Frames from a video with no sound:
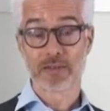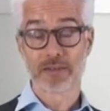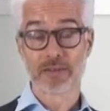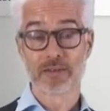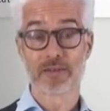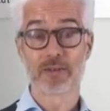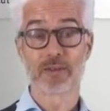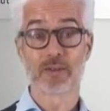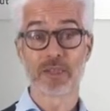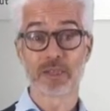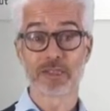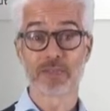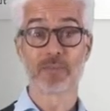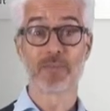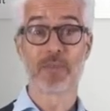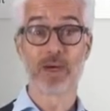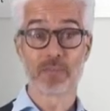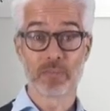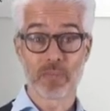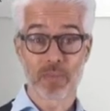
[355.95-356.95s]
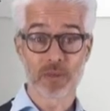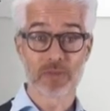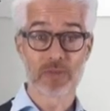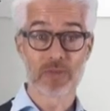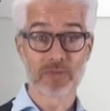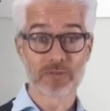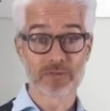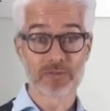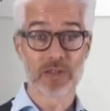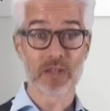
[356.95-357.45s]
so is member
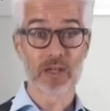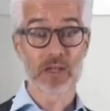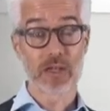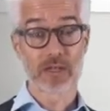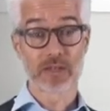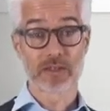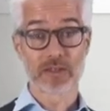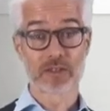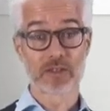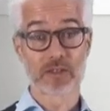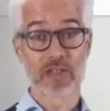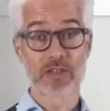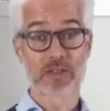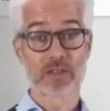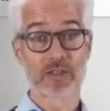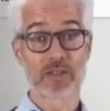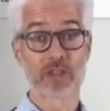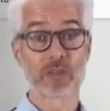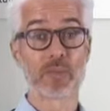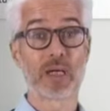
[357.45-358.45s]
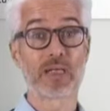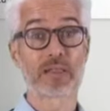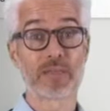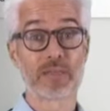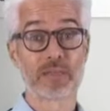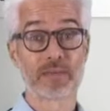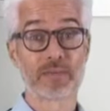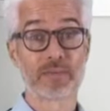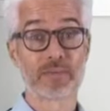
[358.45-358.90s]
of the class celestial body.